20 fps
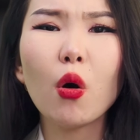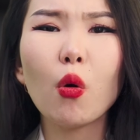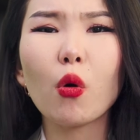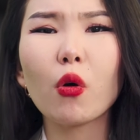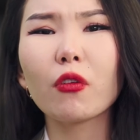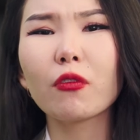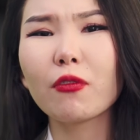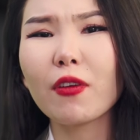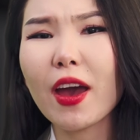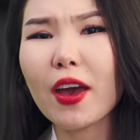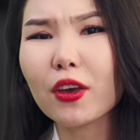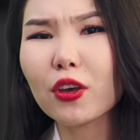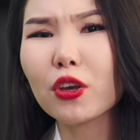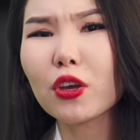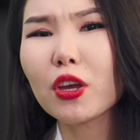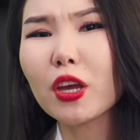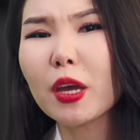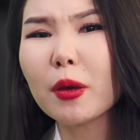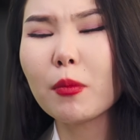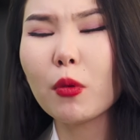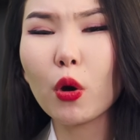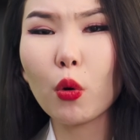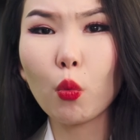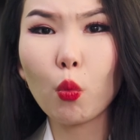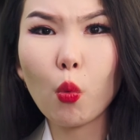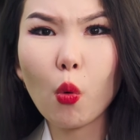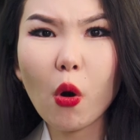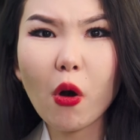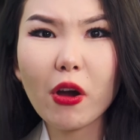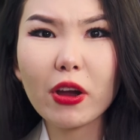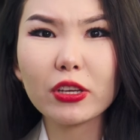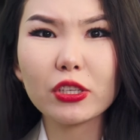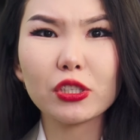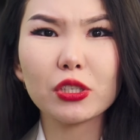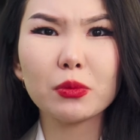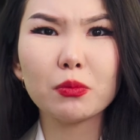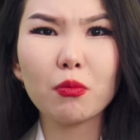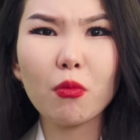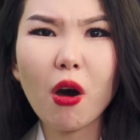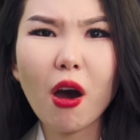or vacuum or wash
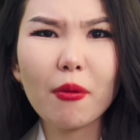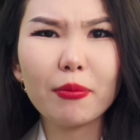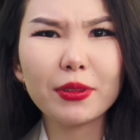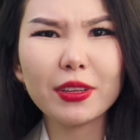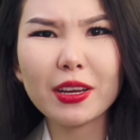and mop